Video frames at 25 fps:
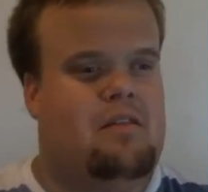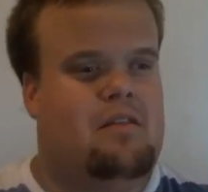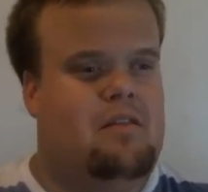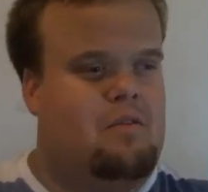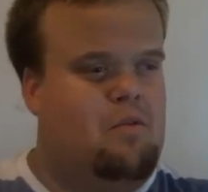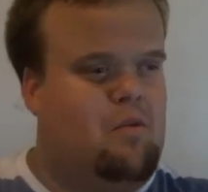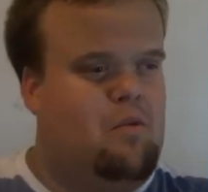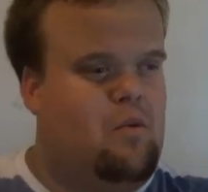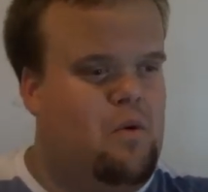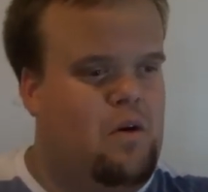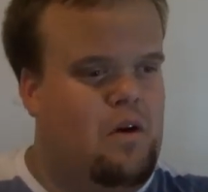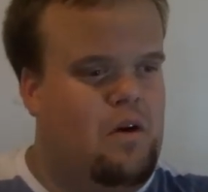
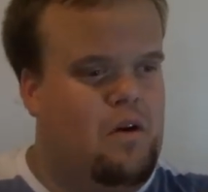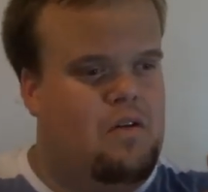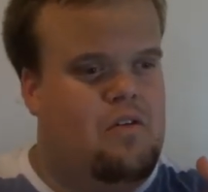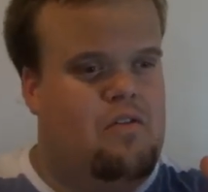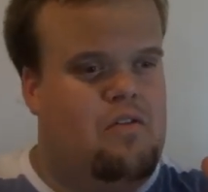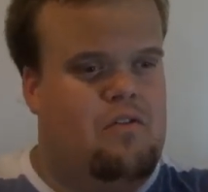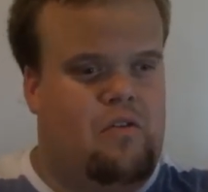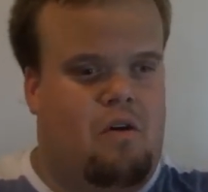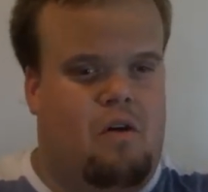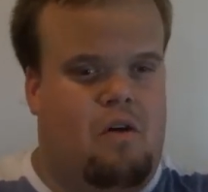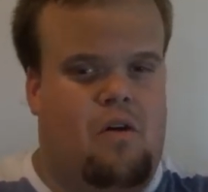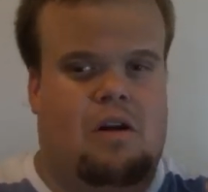who are
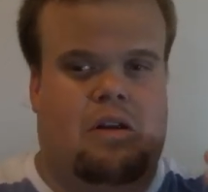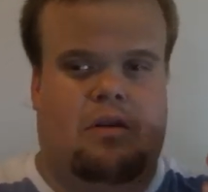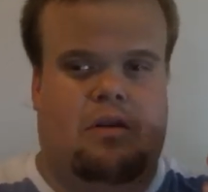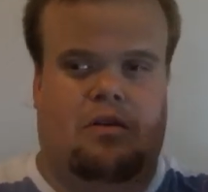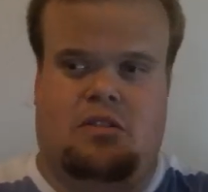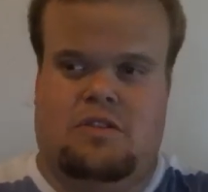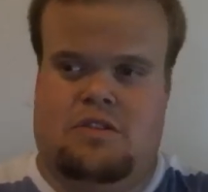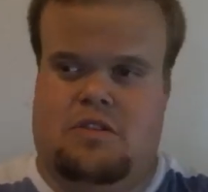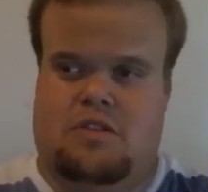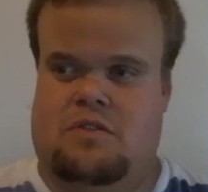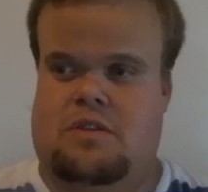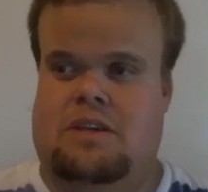strong
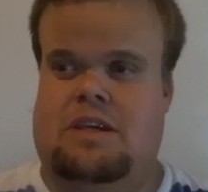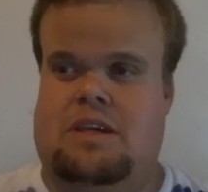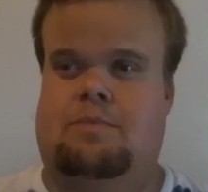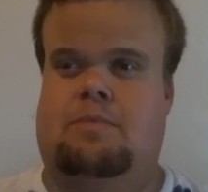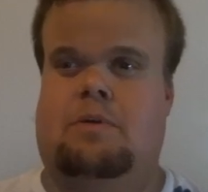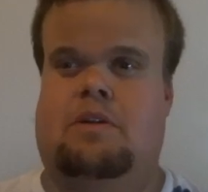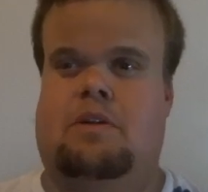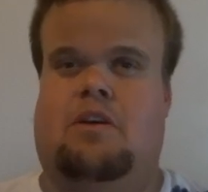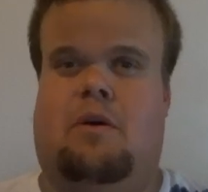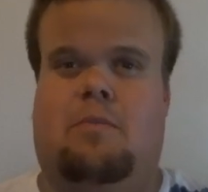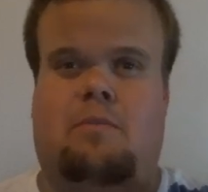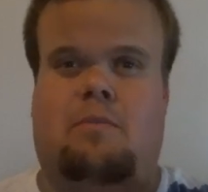and still
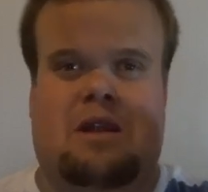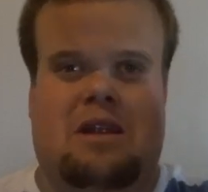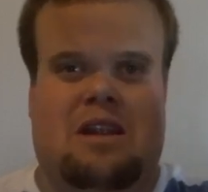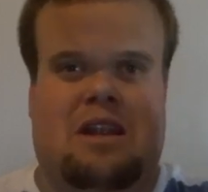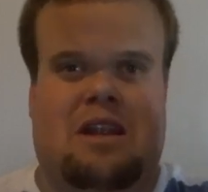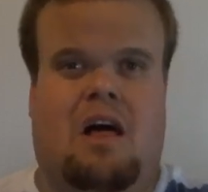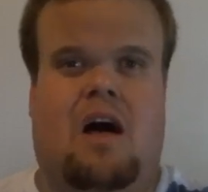keeping dominant.